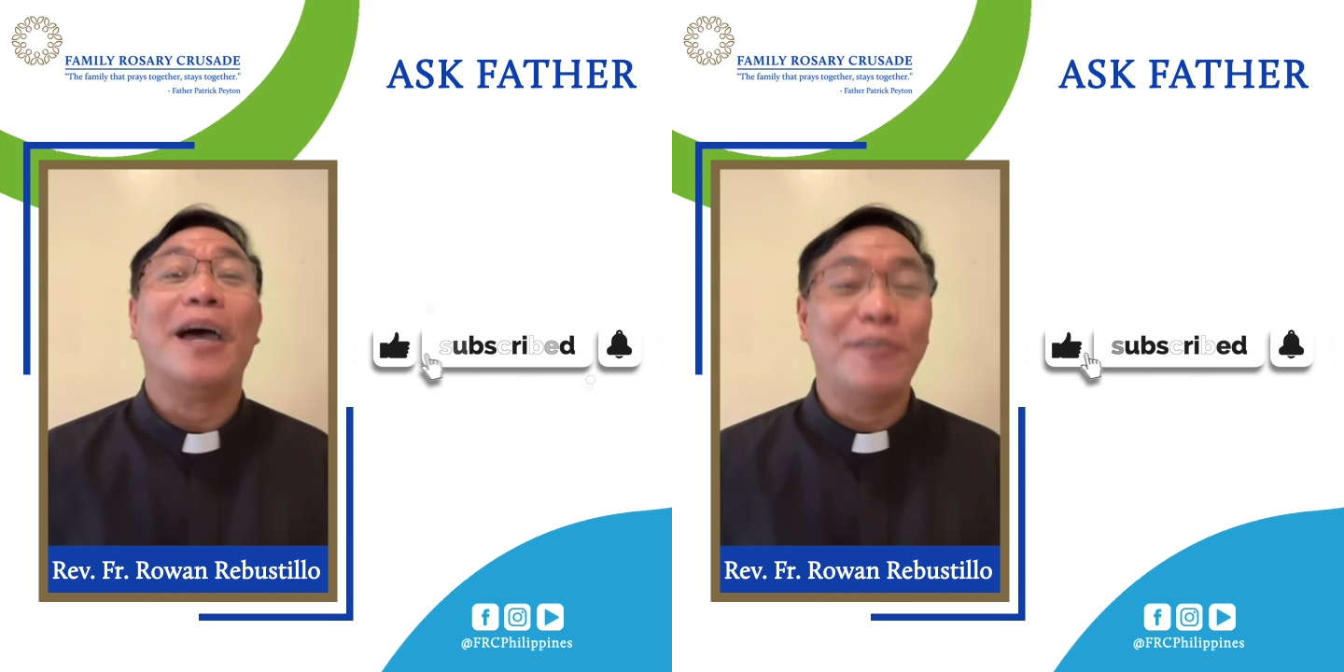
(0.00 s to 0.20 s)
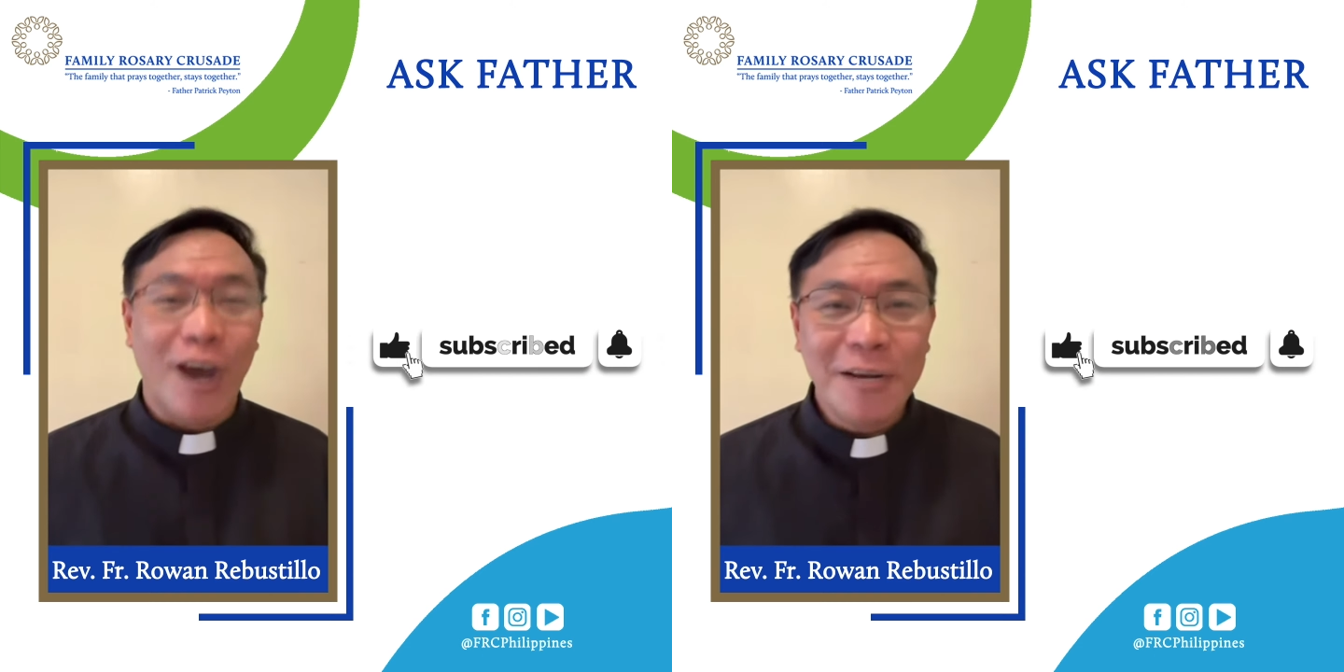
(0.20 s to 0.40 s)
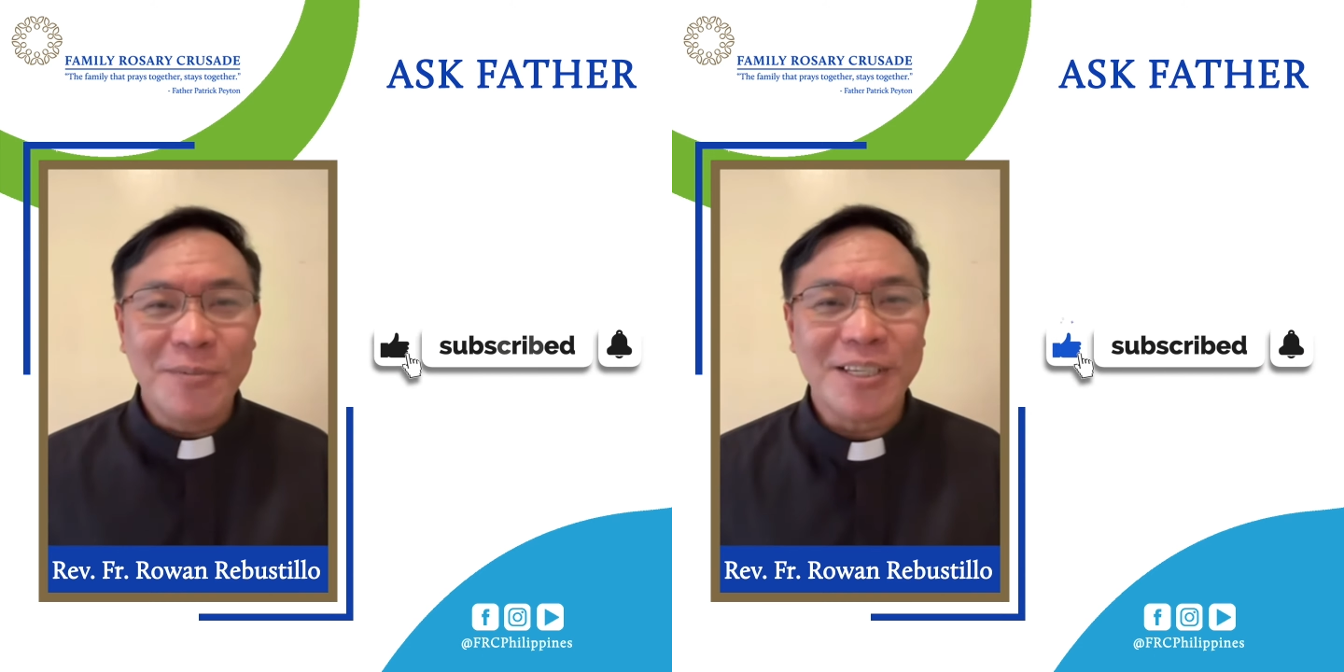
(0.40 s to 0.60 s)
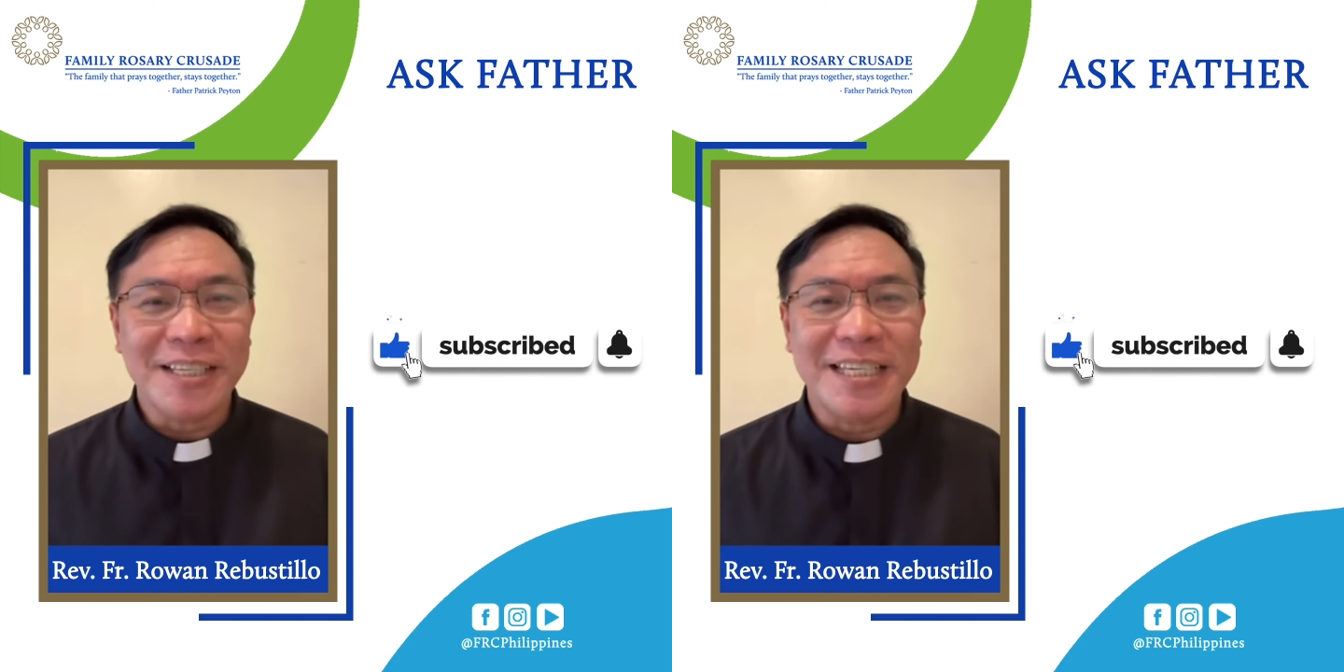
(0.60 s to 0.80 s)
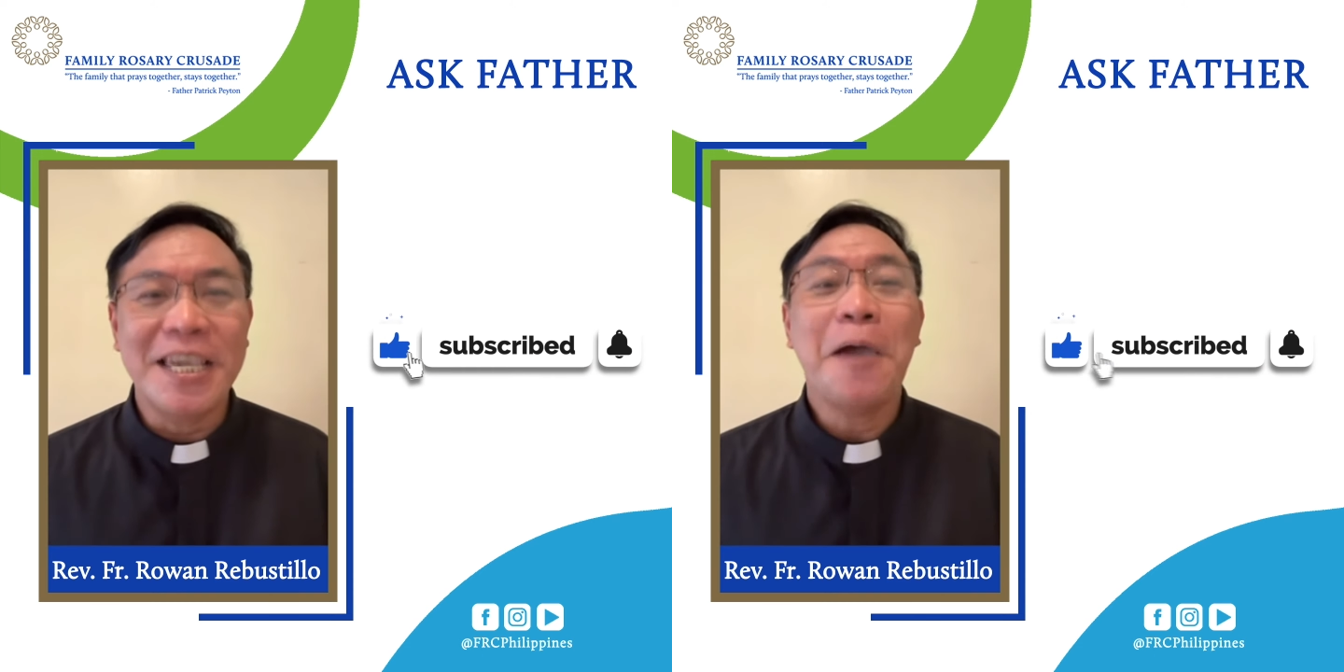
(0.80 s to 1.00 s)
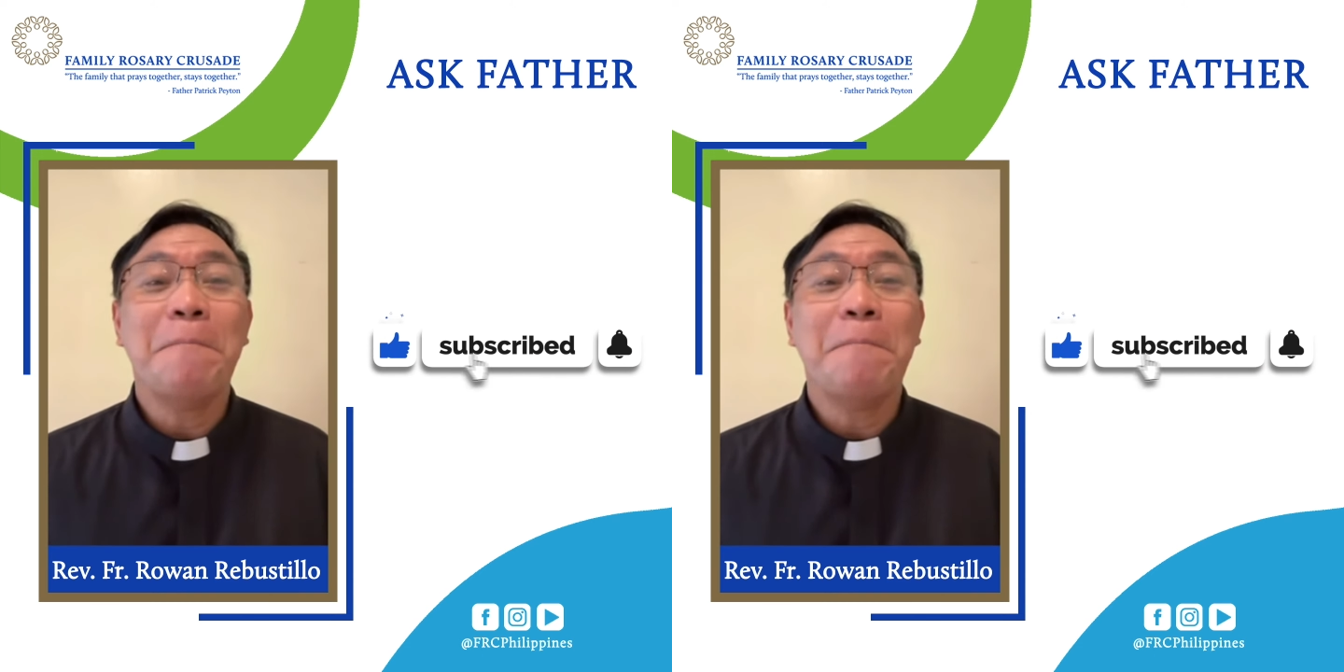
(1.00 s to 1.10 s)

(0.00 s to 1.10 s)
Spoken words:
anonymously